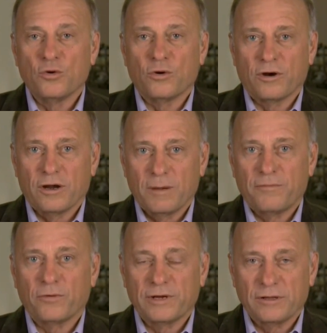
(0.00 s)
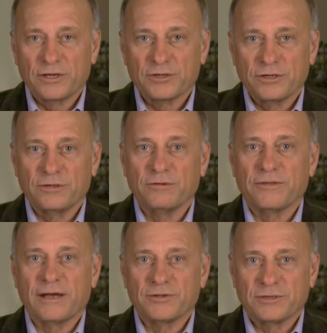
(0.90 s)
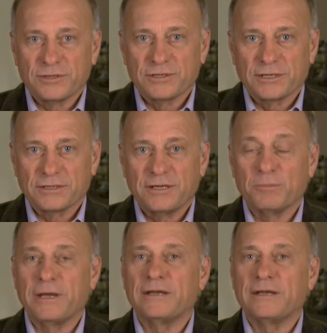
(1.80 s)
who are up for election in 2016,